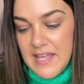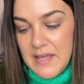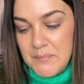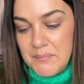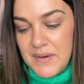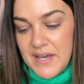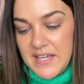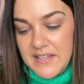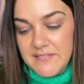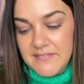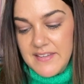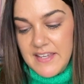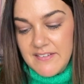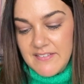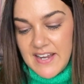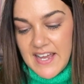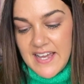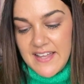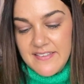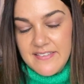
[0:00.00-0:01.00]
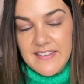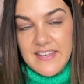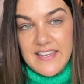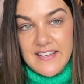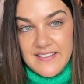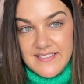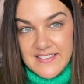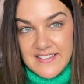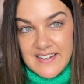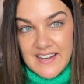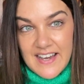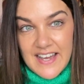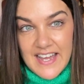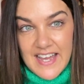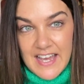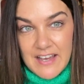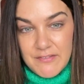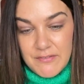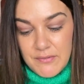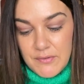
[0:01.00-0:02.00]
But there are things that I
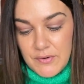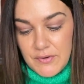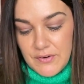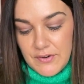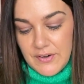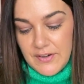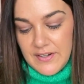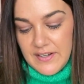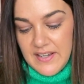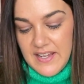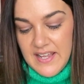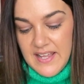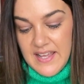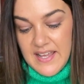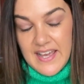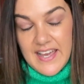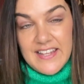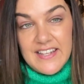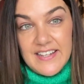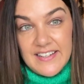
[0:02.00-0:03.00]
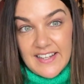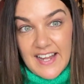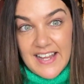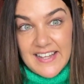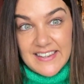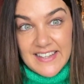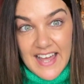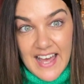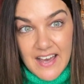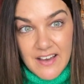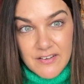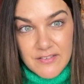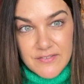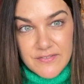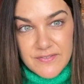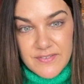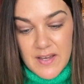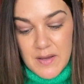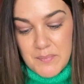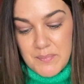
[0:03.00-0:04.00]
have worn and that I
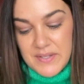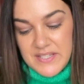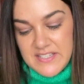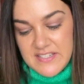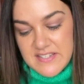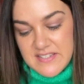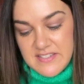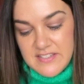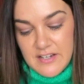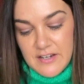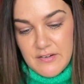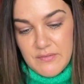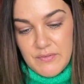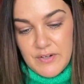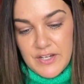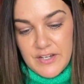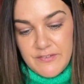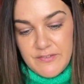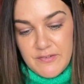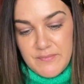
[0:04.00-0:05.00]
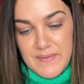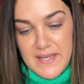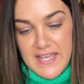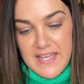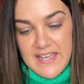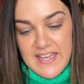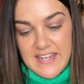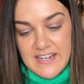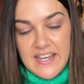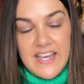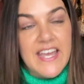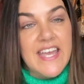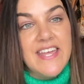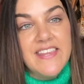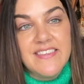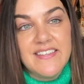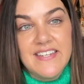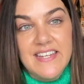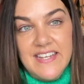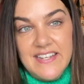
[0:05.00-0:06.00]
love but just don't work for me, and I
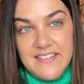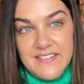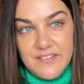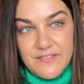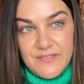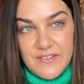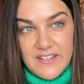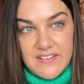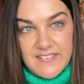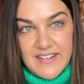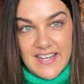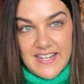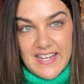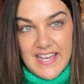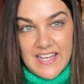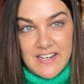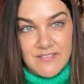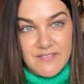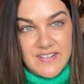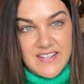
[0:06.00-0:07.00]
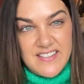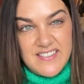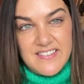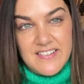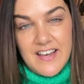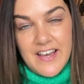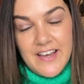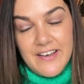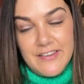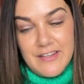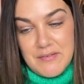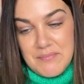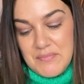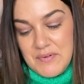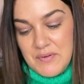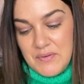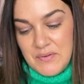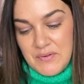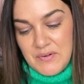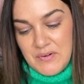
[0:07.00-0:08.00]
either need to figure out how to restyle them
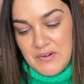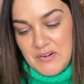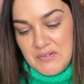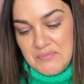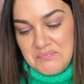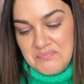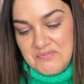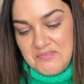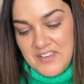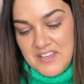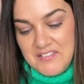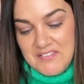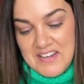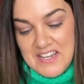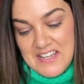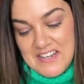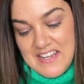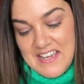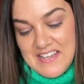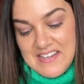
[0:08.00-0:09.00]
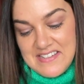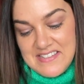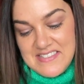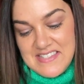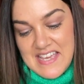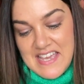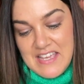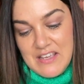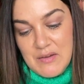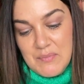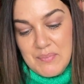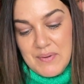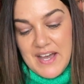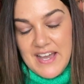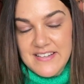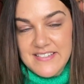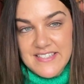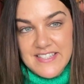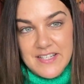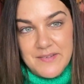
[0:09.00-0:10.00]
or figure out how to say goodbye
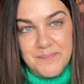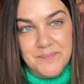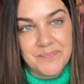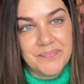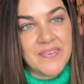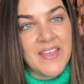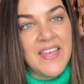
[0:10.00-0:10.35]
to them.